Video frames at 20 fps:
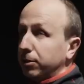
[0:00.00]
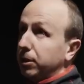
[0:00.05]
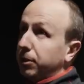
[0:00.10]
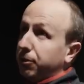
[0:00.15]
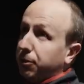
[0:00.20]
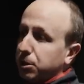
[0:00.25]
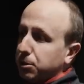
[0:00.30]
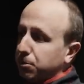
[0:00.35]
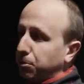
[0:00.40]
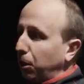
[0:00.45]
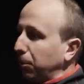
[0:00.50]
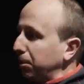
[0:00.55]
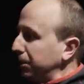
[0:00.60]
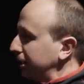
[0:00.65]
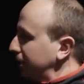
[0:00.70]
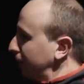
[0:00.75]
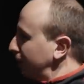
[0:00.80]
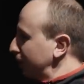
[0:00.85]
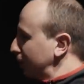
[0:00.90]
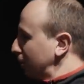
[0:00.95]
The first
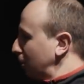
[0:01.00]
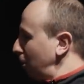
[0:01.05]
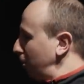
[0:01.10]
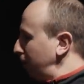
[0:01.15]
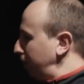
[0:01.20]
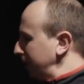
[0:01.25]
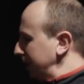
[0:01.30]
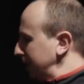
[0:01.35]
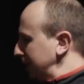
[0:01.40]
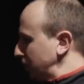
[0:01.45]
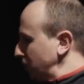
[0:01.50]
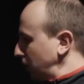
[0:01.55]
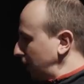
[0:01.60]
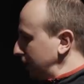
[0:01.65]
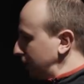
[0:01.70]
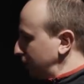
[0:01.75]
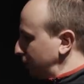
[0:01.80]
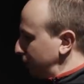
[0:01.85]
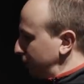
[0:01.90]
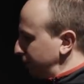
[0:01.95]
property of the company
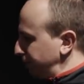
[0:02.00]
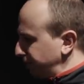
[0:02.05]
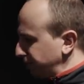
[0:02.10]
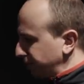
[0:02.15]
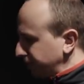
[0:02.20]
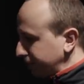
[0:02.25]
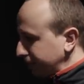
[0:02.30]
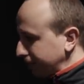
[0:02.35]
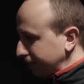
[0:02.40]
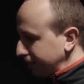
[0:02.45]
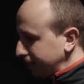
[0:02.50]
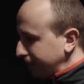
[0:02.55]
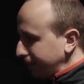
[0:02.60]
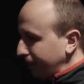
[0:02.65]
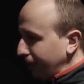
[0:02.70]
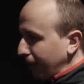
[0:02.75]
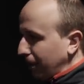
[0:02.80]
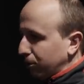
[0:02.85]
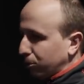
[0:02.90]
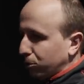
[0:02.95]
tried to
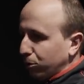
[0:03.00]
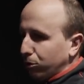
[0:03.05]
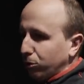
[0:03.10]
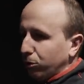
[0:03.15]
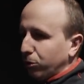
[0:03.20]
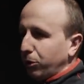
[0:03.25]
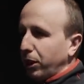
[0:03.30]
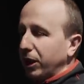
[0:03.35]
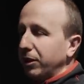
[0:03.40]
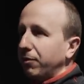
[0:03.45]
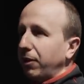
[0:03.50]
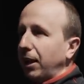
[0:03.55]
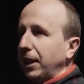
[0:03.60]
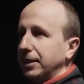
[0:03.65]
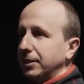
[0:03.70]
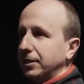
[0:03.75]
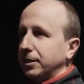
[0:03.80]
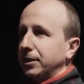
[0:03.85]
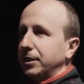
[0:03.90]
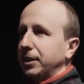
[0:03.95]

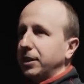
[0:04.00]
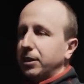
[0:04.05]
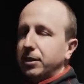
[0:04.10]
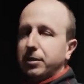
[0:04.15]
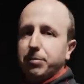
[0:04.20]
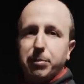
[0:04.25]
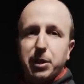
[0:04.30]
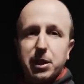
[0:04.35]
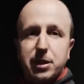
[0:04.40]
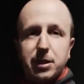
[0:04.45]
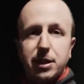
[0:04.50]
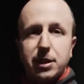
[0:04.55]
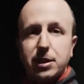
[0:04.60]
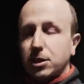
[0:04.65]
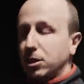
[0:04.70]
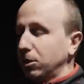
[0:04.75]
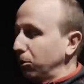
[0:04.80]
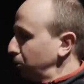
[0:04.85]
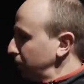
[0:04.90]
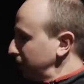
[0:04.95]
reinvent their
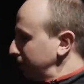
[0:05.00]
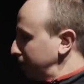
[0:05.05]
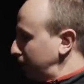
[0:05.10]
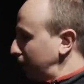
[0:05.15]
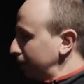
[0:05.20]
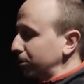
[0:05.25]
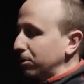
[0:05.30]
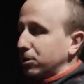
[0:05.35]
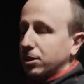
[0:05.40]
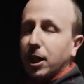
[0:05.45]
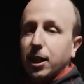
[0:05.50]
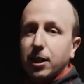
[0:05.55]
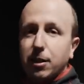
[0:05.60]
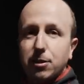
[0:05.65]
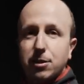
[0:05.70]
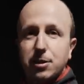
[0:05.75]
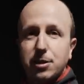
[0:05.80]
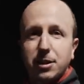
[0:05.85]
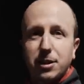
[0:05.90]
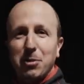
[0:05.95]
business with
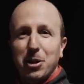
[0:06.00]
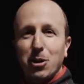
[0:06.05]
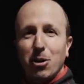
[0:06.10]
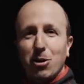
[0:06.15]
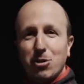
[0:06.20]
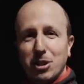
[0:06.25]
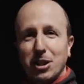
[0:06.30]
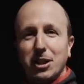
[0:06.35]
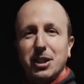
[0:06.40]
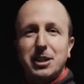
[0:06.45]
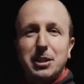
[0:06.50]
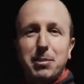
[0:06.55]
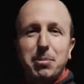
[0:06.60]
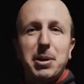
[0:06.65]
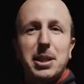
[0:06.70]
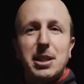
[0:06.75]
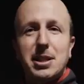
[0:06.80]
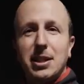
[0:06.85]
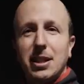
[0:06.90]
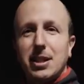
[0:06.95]
motorcycles, because the
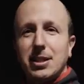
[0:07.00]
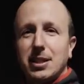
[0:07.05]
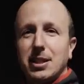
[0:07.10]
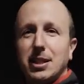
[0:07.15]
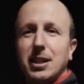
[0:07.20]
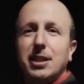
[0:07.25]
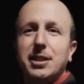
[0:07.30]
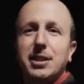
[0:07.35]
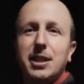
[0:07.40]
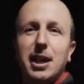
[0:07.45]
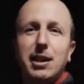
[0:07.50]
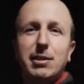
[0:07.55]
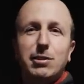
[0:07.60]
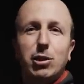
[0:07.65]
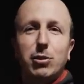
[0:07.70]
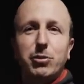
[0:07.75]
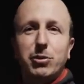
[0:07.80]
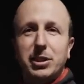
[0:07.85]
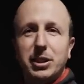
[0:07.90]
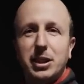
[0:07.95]
business in the end
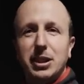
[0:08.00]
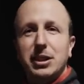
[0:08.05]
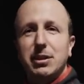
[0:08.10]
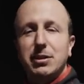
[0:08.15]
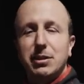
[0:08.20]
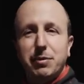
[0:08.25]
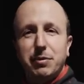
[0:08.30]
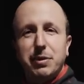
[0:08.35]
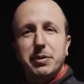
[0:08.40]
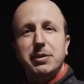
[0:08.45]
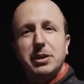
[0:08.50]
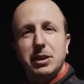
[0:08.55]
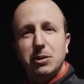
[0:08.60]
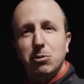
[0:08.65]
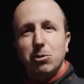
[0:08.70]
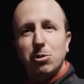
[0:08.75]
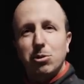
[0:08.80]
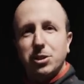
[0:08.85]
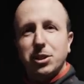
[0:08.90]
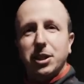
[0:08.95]
of the 50
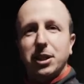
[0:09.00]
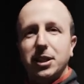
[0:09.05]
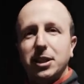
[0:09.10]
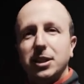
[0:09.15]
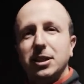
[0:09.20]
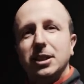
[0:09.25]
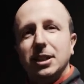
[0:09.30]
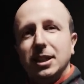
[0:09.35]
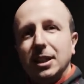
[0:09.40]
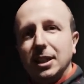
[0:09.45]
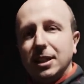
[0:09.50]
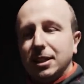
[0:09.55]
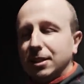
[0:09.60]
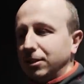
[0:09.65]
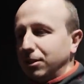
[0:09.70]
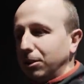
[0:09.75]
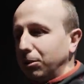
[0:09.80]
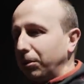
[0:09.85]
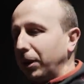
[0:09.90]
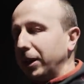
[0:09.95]
was
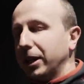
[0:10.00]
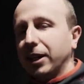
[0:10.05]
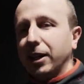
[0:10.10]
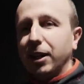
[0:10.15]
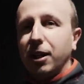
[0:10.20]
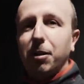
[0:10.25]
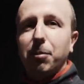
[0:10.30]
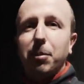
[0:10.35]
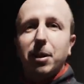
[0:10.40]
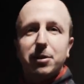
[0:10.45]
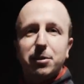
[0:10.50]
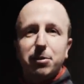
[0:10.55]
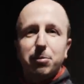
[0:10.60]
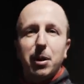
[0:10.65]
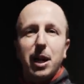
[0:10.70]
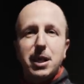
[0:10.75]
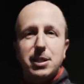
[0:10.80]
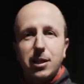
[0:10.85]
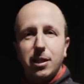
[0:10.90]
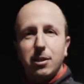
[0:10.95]
nobody cared about
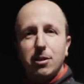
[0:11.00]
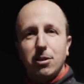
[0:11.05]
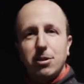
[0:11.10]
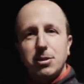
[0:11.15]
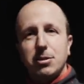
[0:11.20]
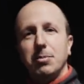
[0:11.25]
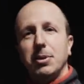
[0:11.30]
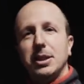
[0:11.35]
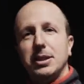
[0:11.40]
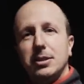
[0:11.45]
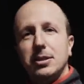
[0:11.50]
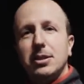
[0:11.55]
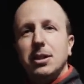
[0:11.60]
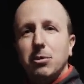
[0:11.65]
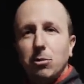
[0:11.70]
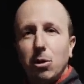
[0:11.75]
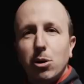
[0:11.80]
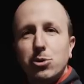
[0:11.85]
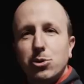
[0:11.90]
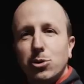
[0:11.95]
bicycles, but
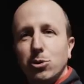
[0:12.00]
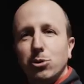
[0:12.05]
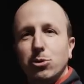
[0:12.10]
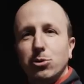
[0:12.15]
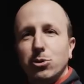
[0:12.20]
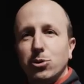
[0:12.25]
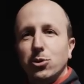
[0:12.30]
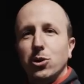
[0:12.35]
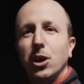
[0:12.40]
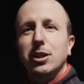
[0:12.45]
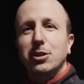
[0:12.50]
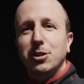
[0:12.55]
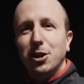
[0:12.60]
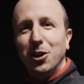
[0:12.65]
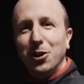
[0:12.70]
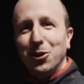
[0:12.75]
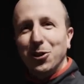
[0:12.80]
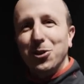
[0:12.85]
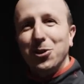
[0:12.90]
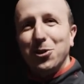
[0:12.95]
they want to try
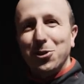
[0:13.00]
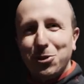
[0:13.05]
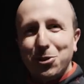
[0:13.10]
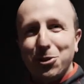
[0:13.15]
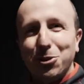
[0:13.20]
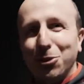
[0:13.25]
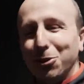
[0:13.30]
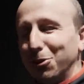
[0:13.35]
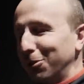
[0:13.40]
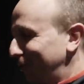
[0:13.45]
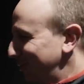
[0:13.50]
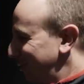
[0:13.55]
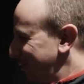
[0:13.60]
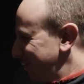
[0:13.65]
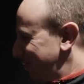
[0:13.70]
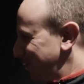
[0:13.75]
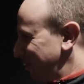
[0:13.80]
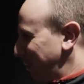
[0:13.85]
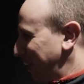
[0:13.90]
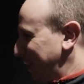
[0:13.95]

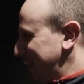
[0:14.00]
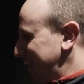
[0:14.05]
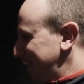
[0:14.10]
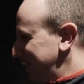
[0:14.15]
to make